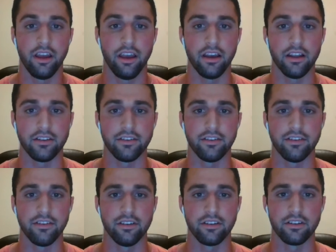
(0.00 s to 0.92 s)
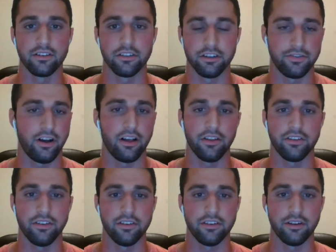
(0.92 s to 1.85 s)
it's just follow the
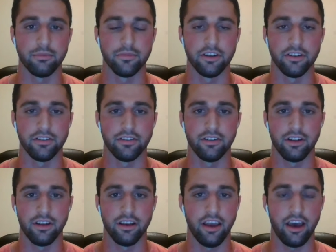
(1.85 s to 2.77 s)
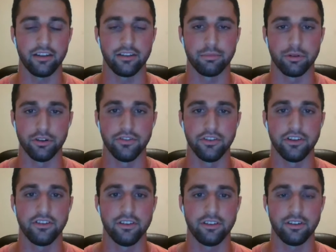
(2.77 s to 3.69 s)
system. Just he has a proven
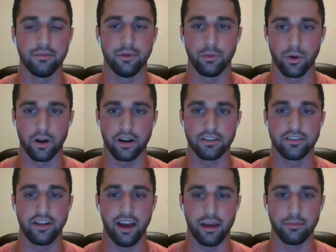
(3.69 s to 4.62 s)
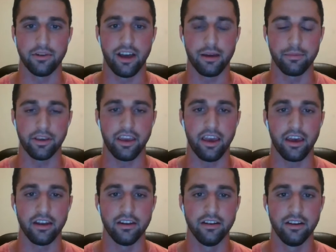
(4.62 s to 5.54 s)
system. It works time and time
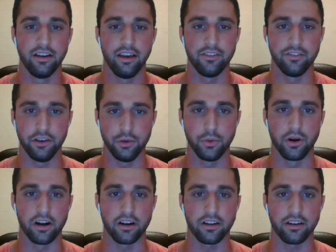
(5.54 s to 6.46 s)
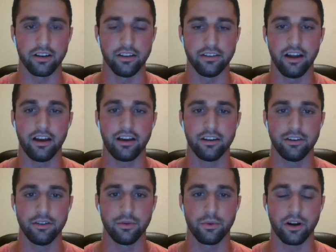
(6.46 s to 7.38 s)
again. If you work, he's not going to
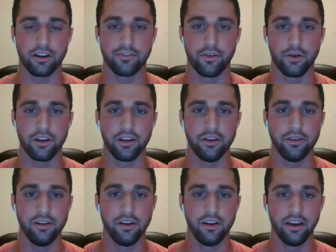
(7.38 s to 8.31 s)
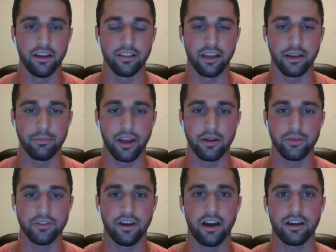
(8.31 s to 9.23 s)
do the work for you. And like Mike
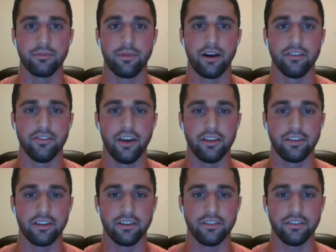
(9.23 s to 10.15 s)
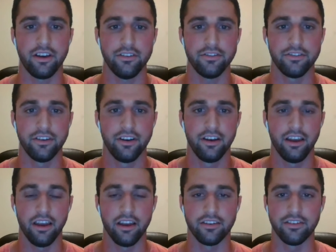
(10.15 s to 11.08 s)
was talking about investing yourself,
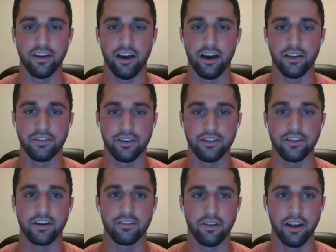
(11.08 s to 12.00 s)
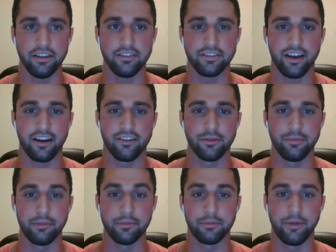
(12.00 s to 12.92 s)
it's certainly a risk. I
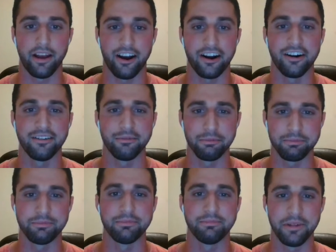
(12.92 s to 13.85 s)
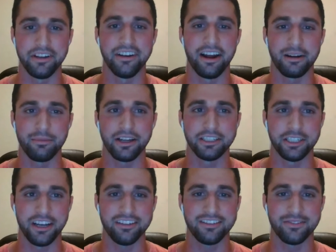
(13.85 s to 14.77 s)
remember my heart beating out of my
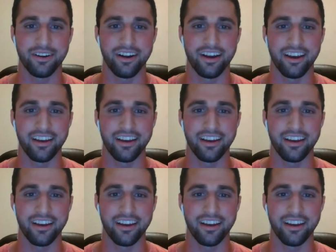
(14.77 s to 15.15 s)
chest when